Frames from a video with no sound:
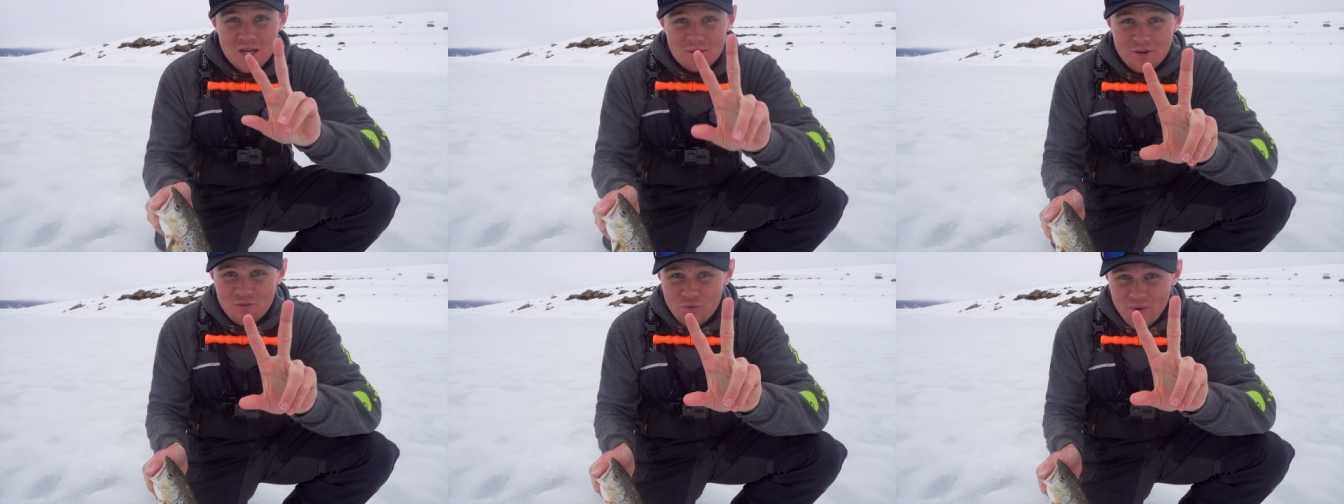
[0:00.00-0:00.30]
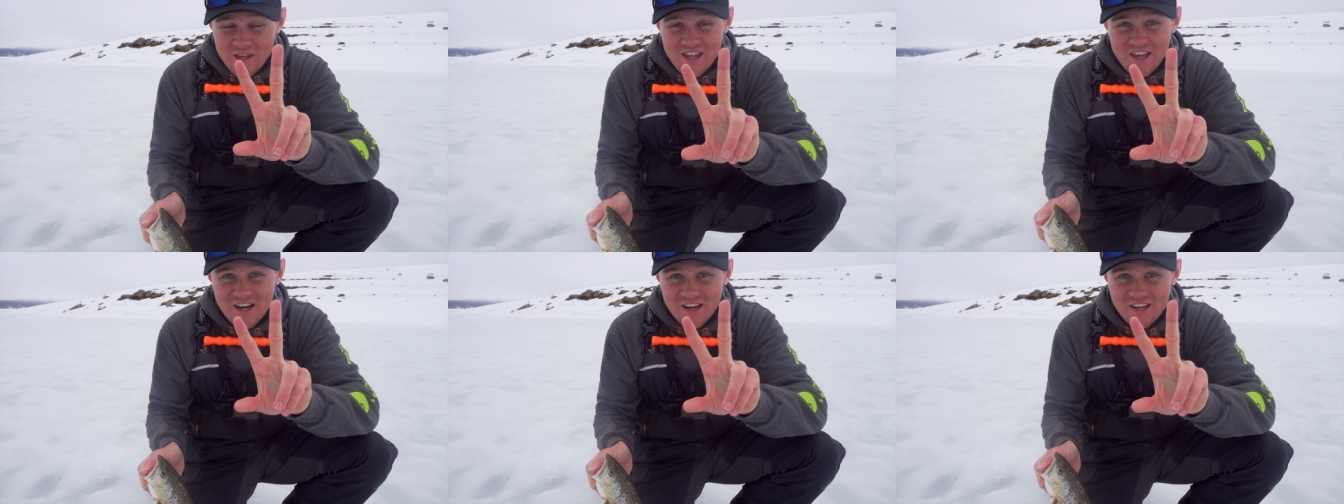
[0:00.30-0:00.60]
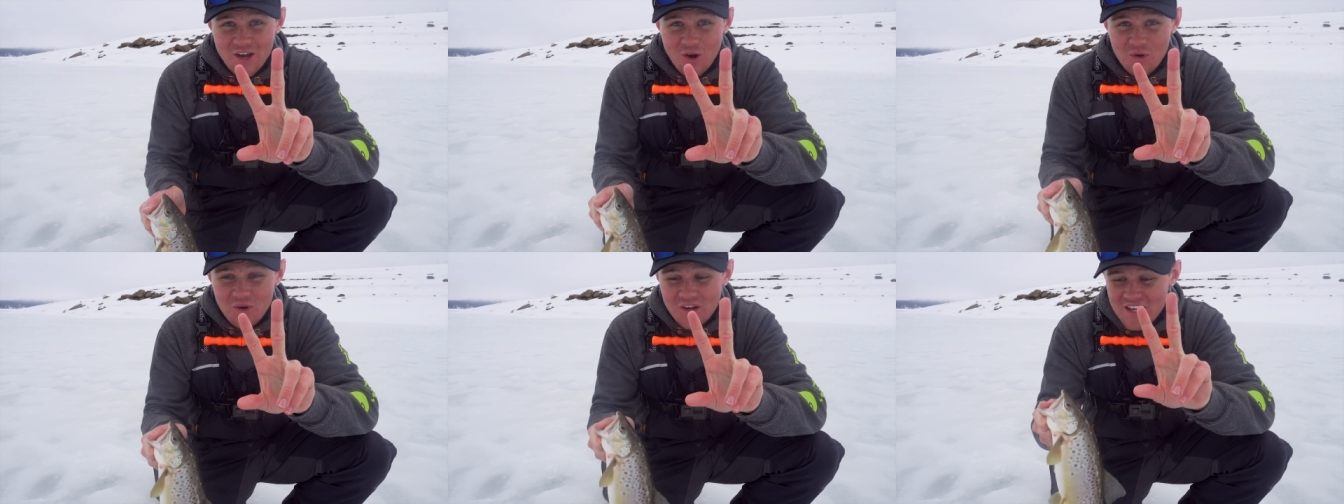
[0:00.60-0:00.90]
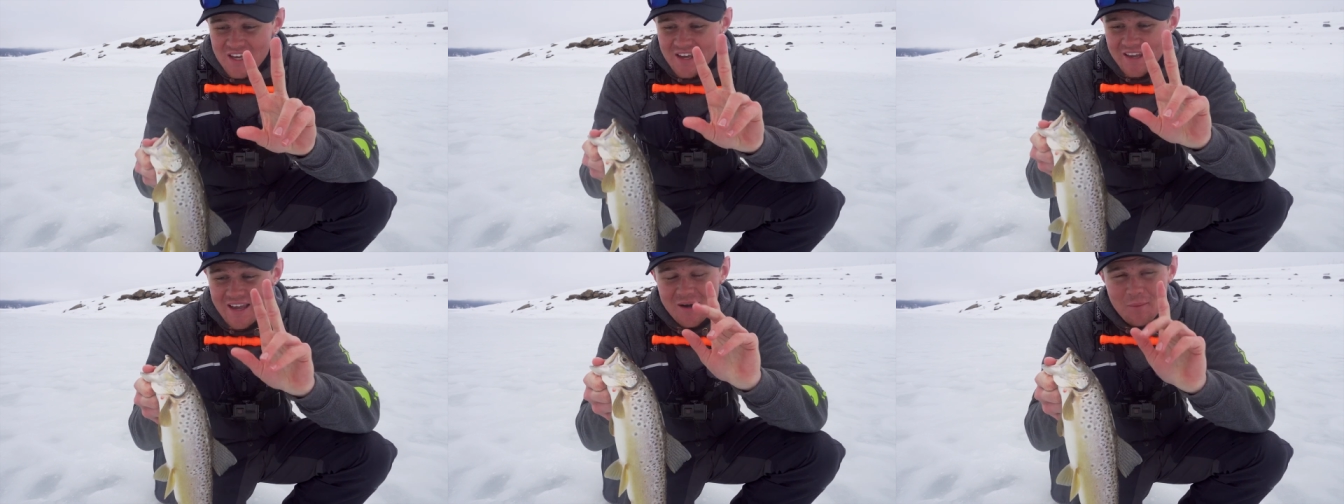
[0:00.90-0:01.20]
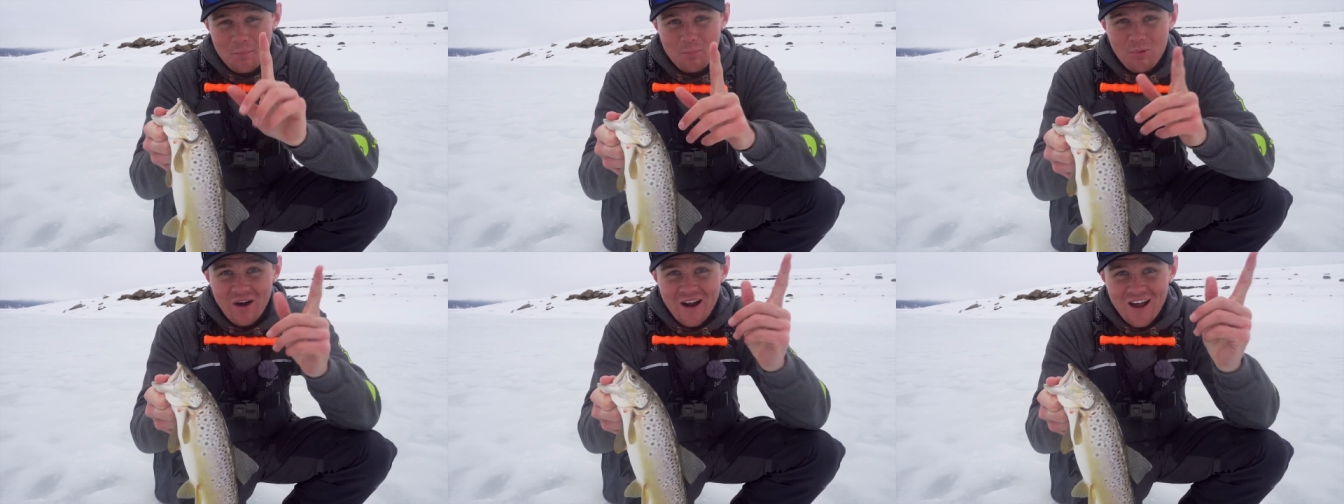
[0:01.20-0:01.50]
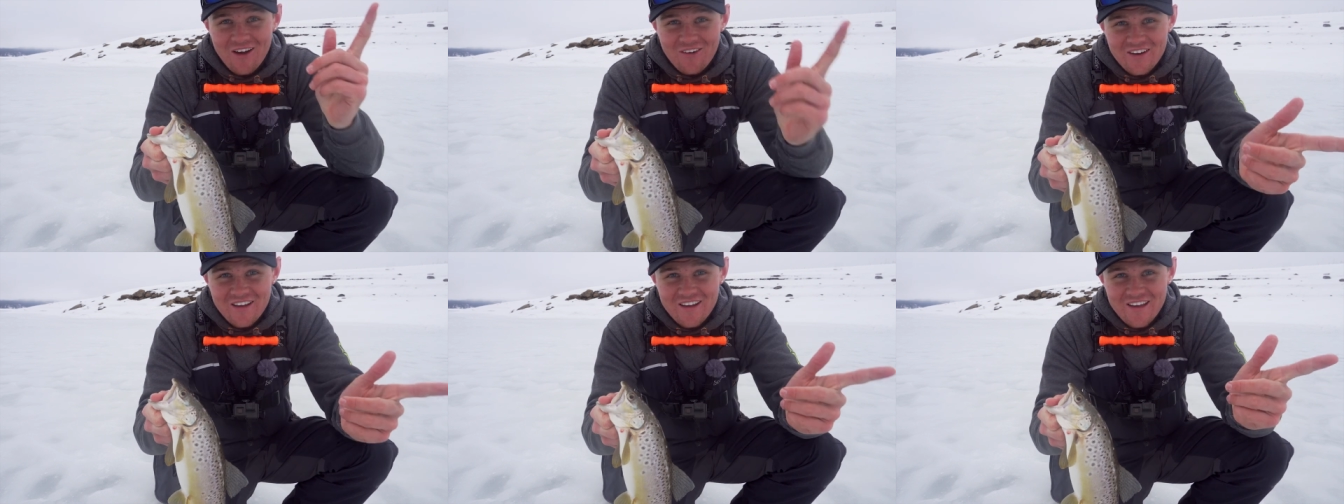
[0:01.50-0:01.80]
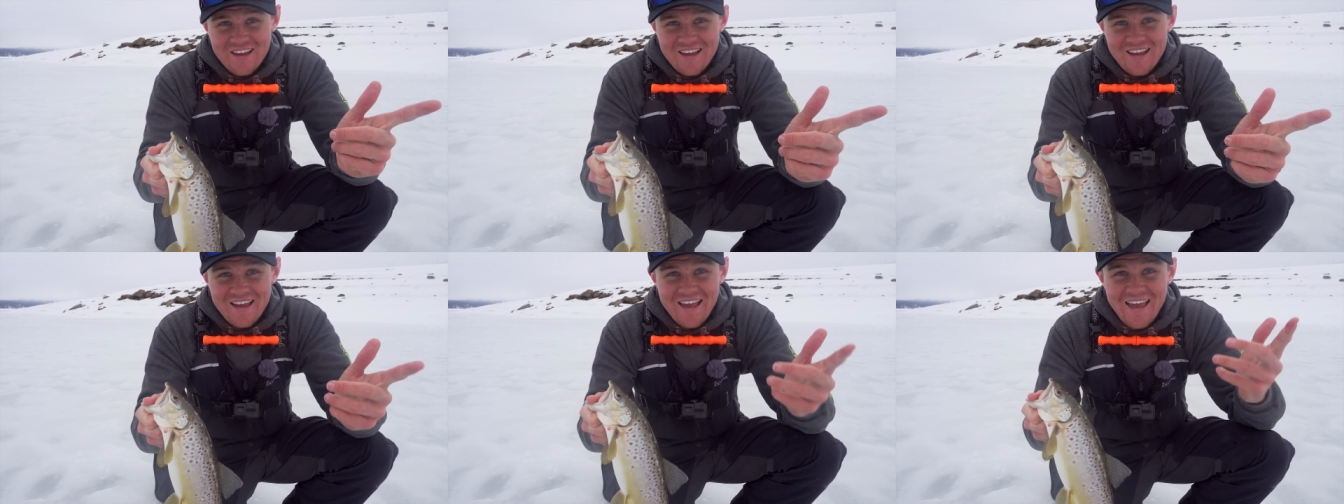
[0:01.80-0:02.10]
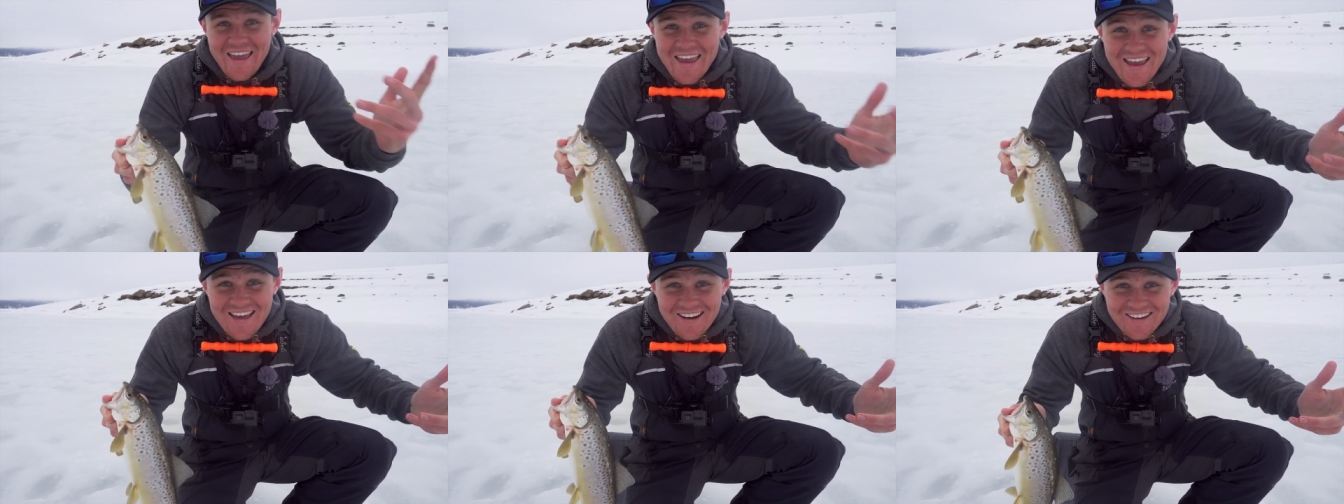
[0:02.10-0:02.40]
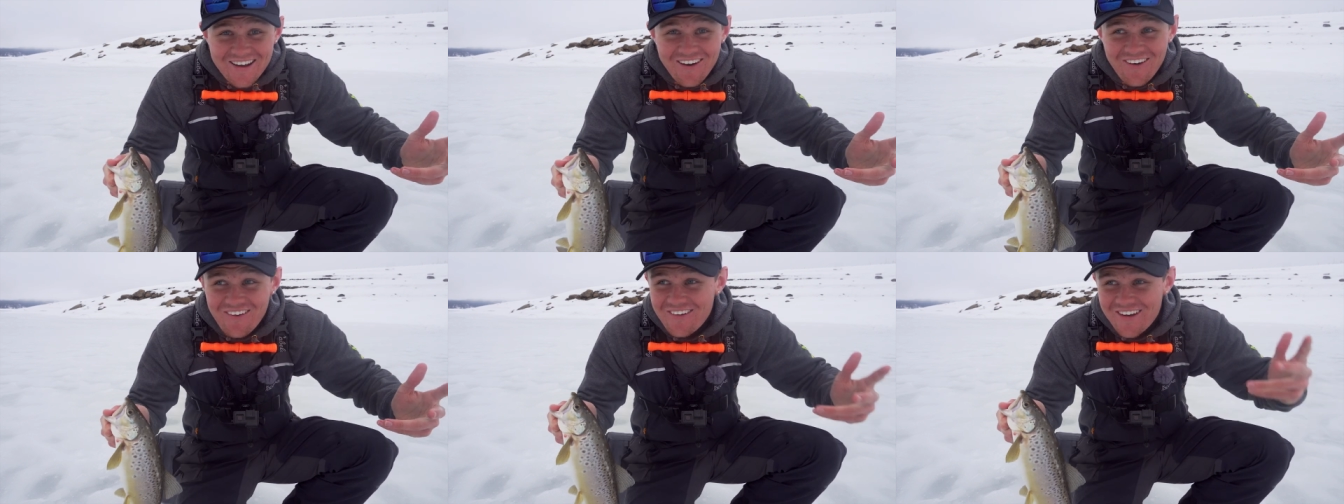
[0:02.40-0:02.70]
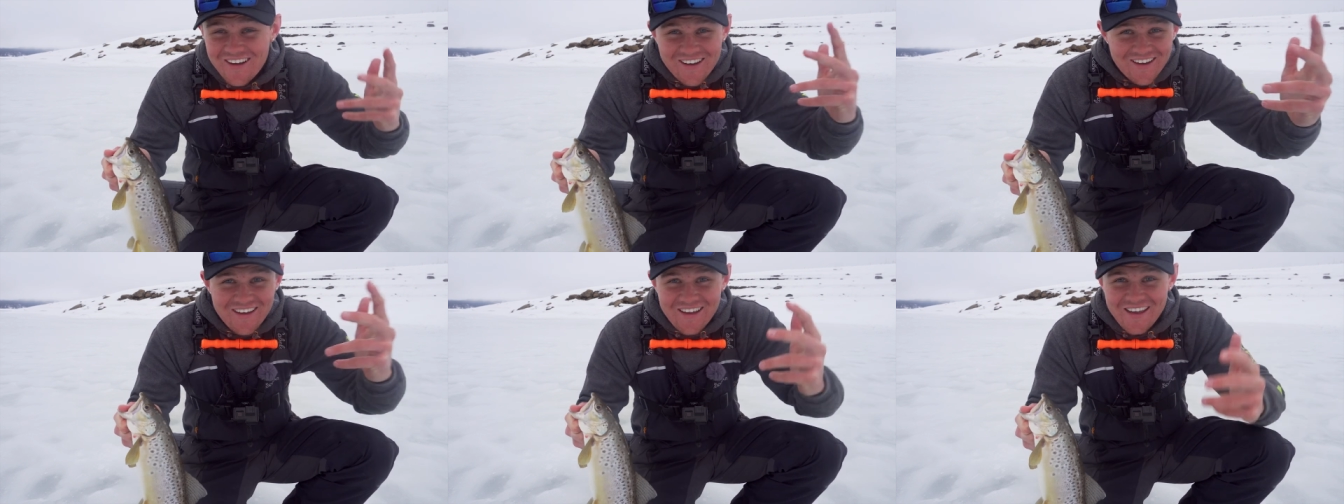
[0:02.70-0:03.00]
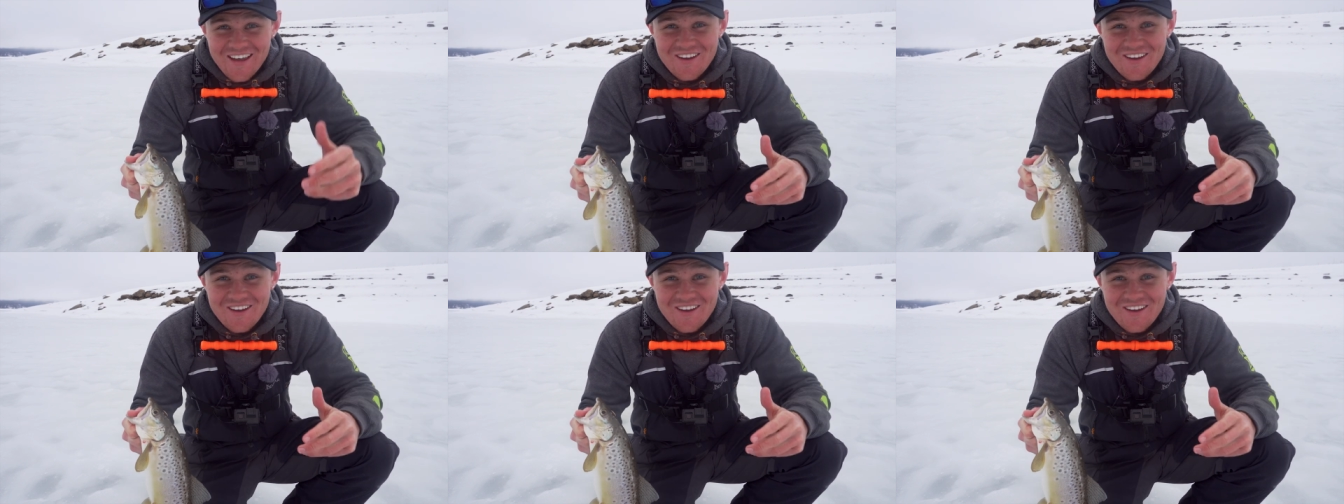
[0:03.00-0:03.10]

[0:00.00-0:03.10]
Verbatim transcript: but if we can get a kokanee and get a brown and a coke